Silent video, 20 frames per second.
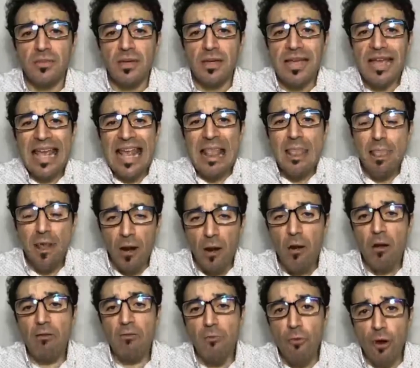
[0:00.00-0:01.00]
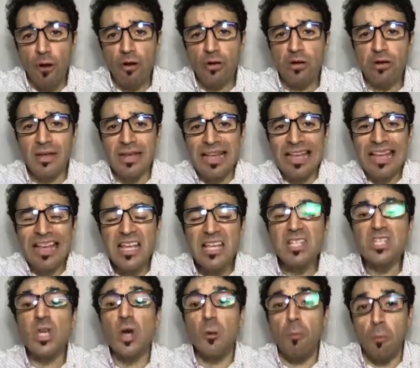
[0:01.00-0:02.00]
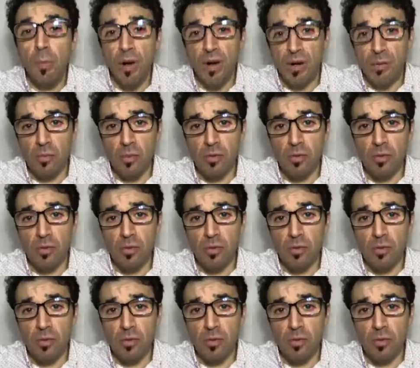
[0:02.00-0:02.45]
in the long run is comparable.